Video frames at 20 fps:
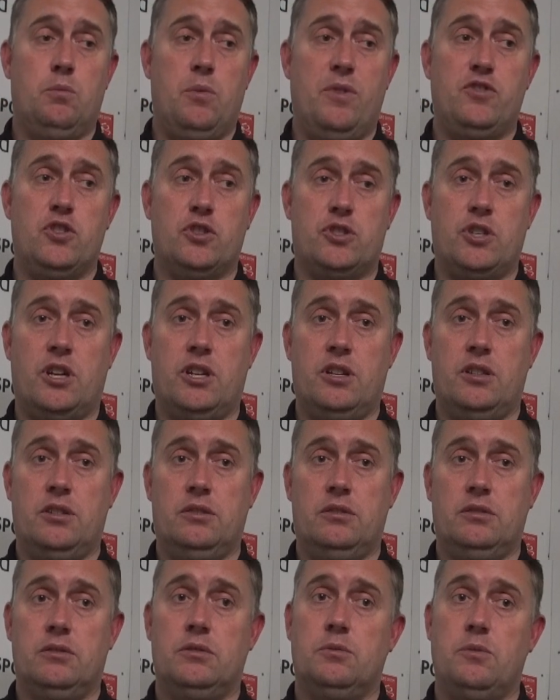We've just got
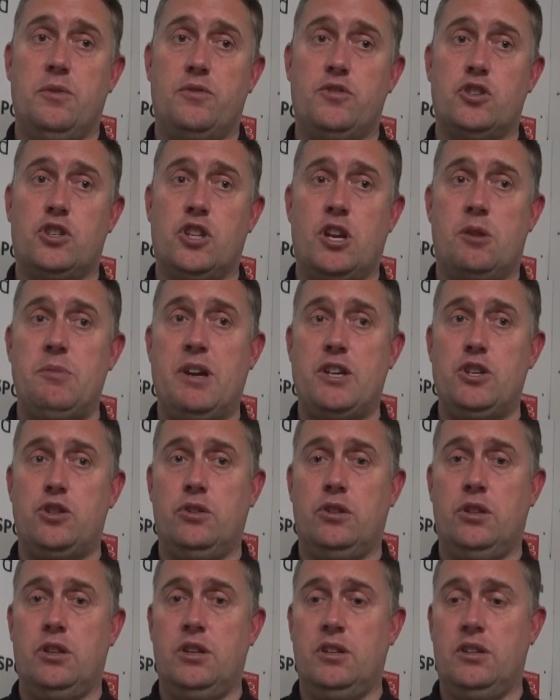to make
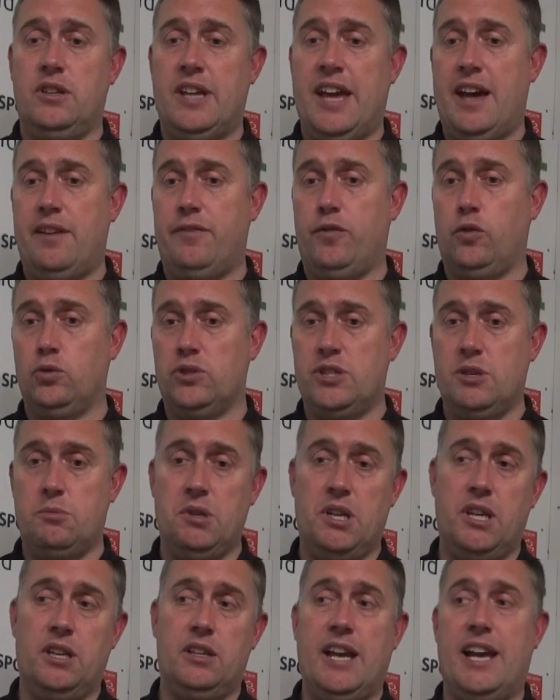sure that our
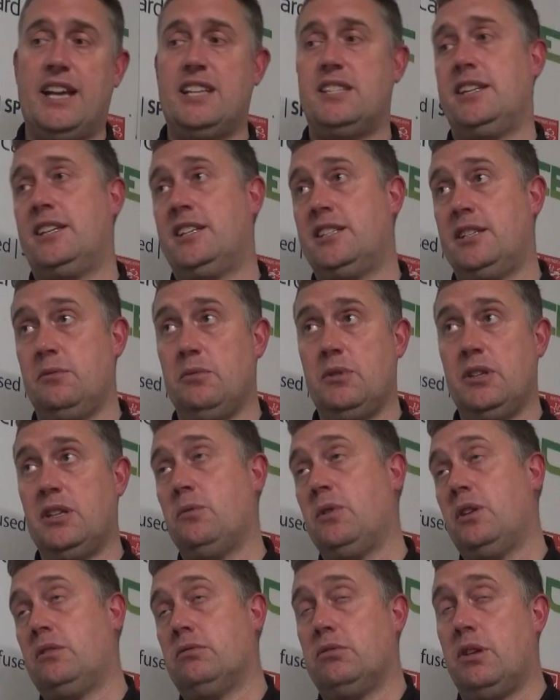40-minute, our
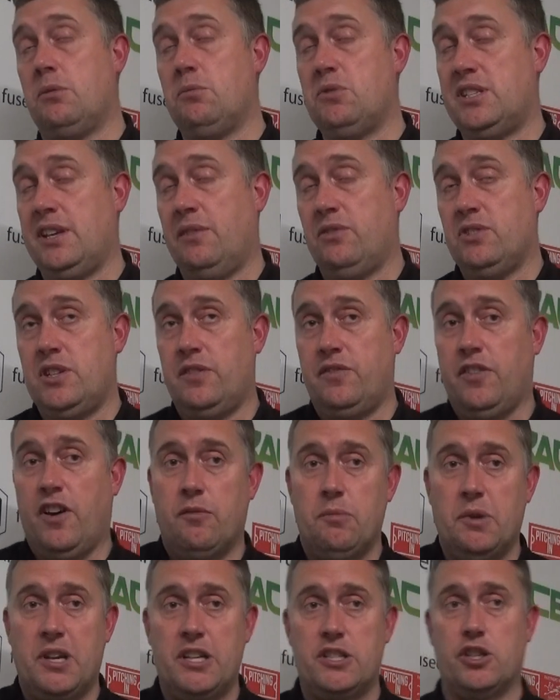60-minute, well, it was
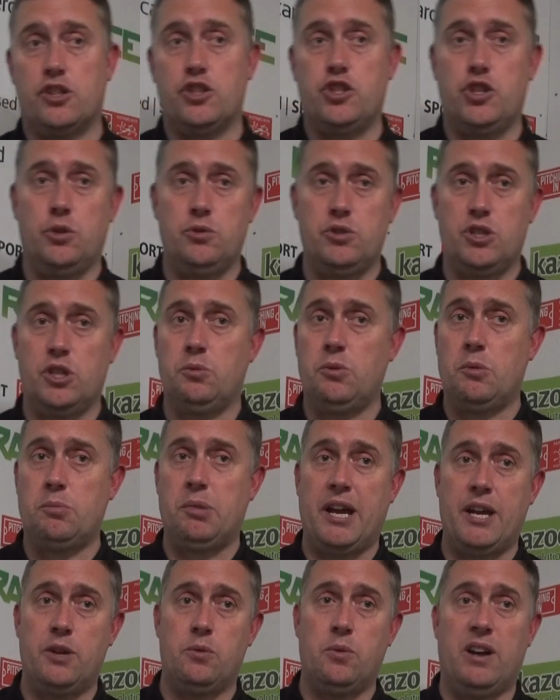75 minutes on Tuesday that we
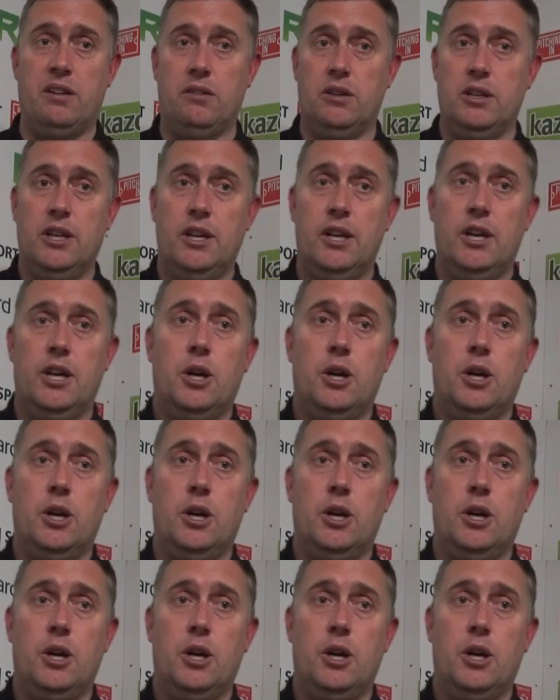played well.